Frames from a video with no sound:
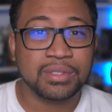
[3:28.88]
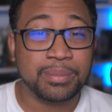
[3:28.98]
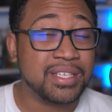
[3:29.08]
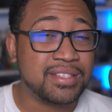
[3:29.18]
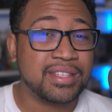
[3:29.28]

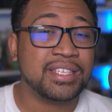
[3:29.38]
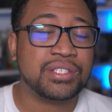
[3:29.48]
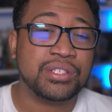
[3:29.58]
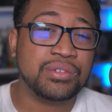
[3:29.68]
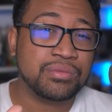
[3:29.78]
Because of
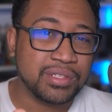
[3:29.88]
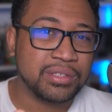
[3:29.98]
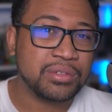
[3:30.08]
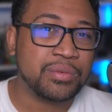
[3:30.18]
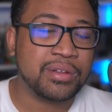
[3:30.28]
this, you
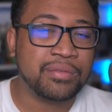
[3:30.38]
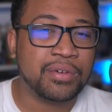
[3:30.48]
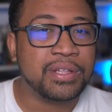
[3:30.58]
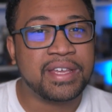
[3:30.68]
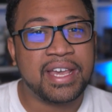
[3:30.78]
really do want to
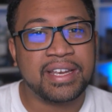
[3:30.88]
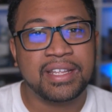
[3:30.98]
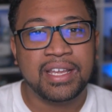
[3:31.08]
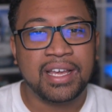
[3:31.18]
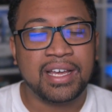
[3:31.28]
avoid that.
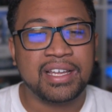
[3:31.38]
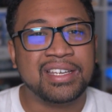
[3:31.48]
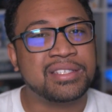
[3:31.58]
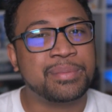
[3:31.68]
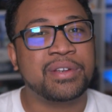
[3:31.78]

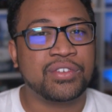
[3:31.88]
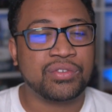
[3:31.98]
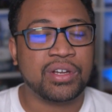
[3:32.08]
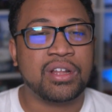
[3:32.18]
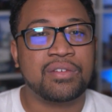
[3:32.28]
It is a bit of a
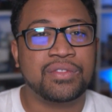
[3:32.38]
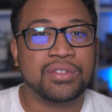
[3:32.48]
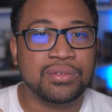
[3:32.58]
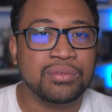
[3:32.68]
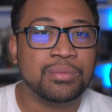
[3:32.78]
trade-off
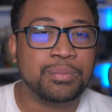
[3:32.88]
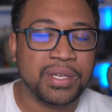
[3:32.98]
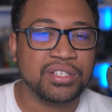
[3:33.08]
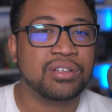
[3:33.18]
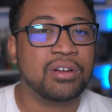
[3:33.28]
to
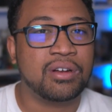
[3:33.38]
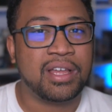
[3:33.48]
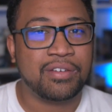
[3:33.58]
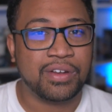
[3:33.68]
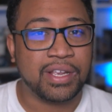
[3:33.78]
pitch a card
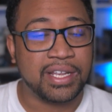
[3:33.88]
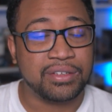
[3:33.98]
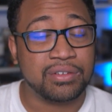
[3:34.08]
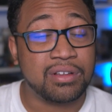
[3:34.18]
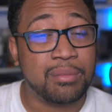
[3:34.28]
out of your
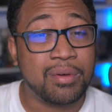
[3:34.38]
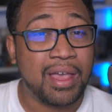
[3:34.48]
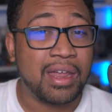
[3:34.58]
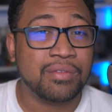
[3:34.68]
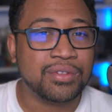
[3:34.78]
hand to combo
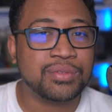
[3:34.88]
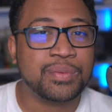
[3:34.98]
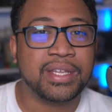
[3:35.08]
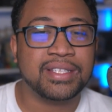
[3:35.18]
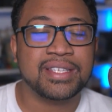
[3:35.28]
out of those
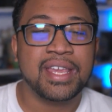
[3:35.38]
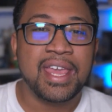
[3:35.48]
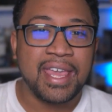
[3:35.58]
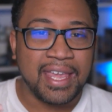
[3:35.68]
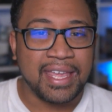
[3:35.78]
swings,
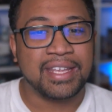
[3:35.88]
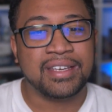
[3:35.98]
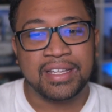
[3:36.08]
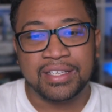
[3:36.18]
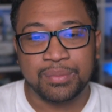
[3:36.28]

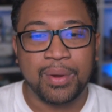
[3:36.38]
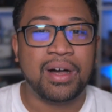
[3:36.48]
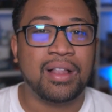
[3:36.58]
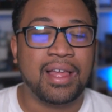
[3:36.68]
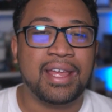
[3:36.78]
and as
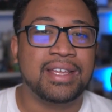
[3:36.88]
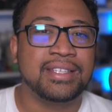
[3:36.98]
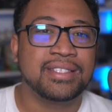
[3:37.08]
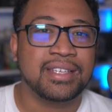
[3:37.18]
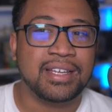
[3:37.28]
well
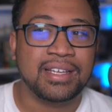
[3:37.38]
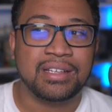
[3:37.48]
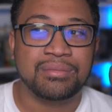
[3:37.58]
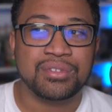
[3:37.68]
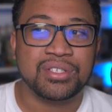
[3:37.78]
as
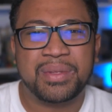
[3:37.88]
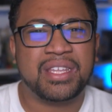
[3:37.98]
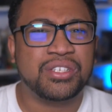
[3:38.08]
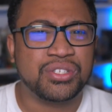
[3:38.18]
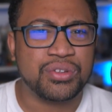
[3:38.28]
just
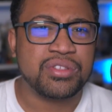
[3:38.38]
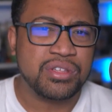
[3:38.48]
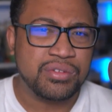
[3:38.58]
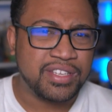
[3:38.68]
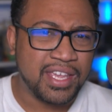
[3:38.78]
making sure
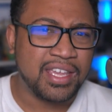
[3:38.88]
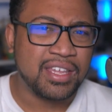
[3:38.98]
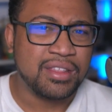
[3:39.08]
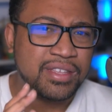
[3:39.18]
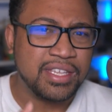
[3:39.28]
that you
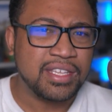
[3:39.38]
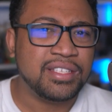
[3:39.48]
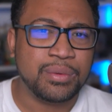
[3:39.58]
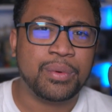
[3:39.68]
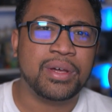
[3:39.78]
take the
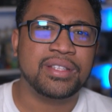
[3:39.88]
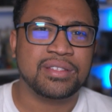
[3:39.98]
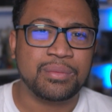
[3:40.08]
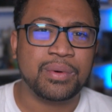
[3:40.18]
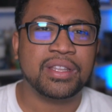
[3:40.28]
easy ones,
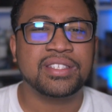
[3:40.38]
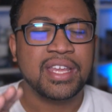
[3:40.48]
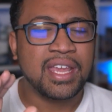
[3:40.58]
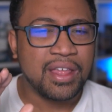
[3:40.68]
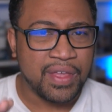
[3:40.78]
the ones
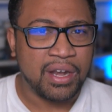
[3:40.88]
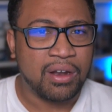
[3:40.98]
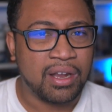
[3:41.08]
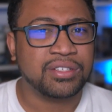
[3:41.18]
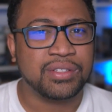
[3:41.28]
that
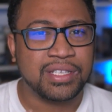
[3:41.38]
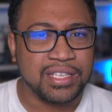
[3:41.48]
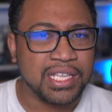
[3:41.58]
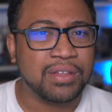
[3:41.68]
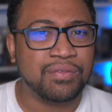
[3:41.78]
actually
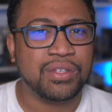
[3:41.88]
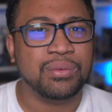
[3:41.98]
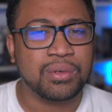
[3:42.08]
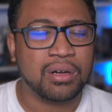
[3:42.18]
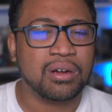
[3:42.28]
give
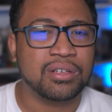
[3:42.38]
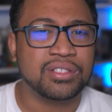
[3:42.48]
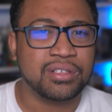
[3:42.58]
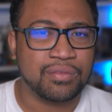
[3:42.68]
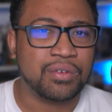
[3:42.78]
you
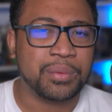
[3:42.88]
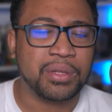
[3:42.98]
cards from your